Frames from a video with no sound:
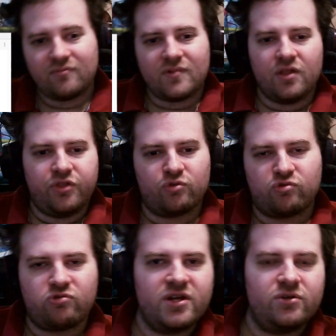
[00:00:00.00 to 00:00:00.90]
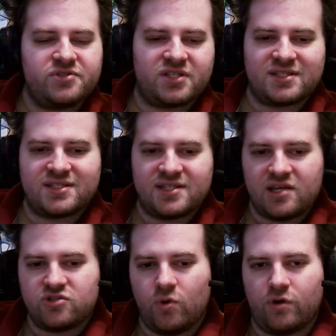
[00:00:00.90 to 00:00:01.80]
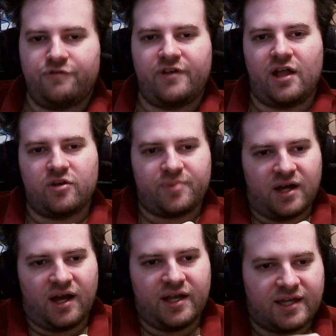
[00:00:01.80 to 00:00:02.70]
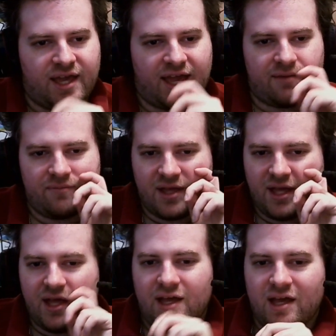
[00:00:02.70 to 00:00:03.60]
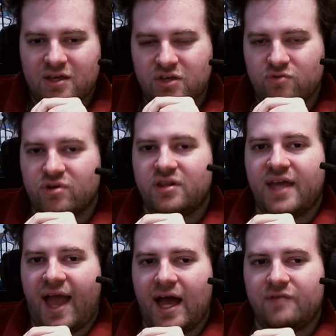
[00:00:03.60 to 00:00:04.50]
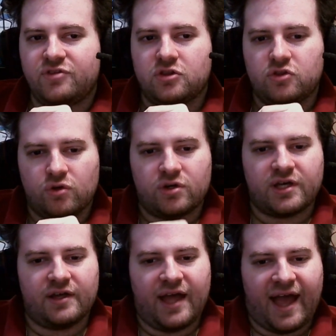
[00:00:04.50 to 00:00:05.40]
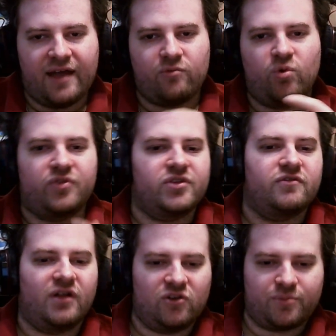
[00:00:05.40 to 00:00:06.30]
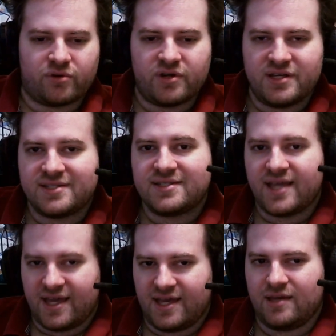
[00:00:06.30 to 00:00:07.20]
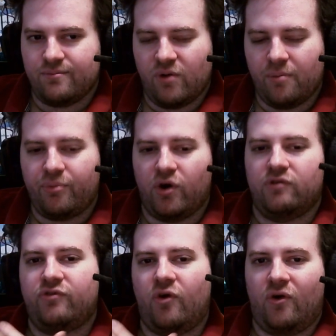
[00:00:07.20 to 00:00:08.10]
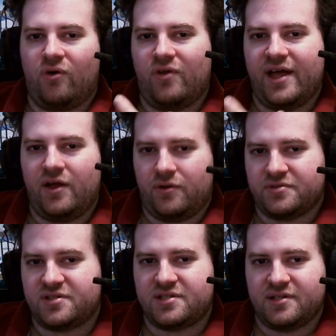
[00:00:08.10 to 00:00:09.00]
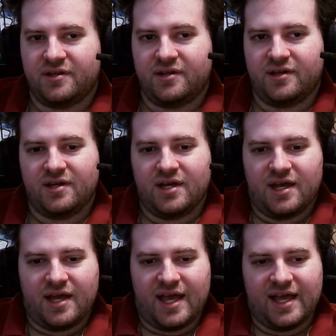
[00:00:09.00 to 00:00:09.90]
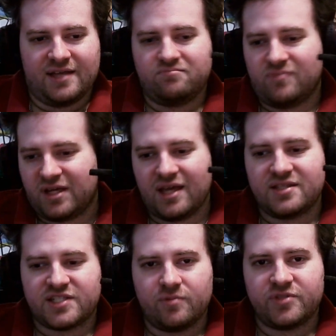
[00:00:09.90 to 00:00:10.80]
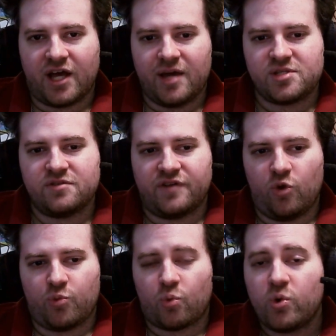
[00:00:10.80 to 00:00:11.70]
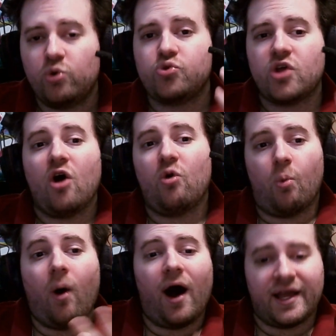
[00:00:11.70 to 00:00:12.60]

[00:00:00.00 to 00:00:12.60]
the real success or failure behind a game you really have to look at what the developer is saying above all else. And again, sometimes the developer will know why a